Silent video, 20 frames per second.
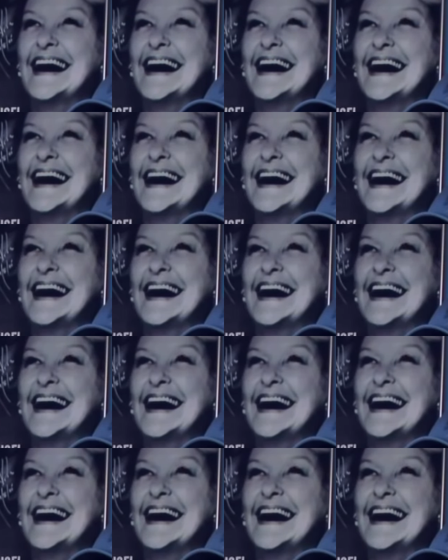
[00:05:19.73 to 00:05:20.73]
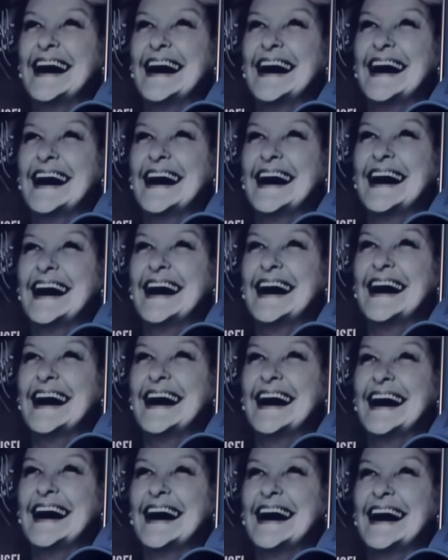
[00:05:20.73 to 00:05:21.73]

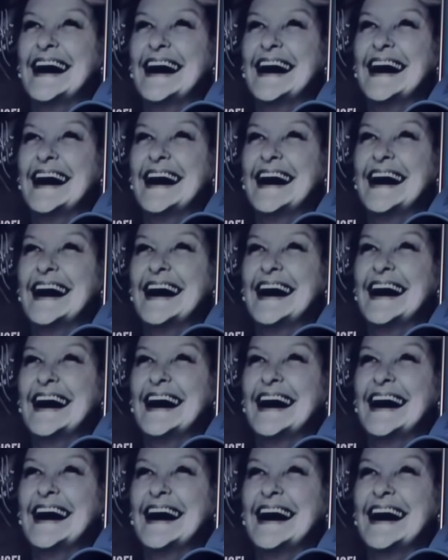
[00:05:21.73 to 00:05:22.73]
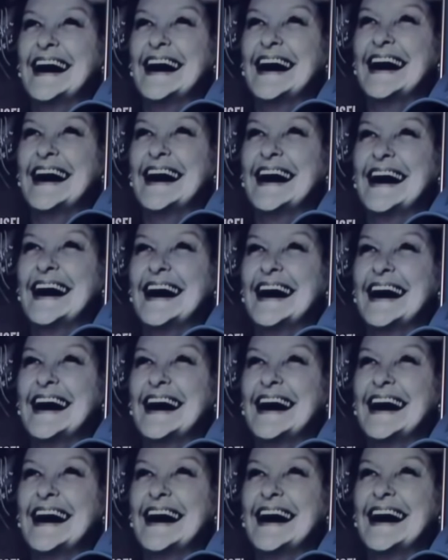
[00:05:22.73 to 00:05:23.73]

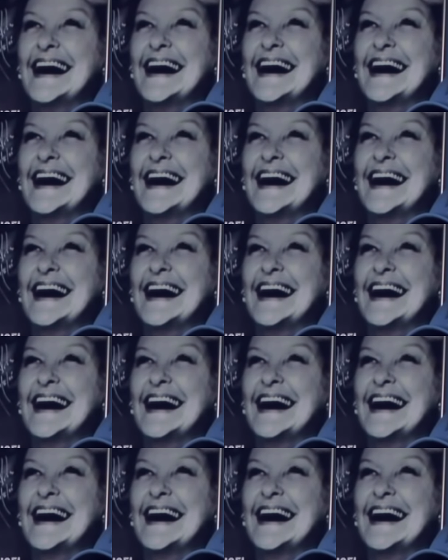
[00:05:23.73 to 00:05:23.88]
[no speech]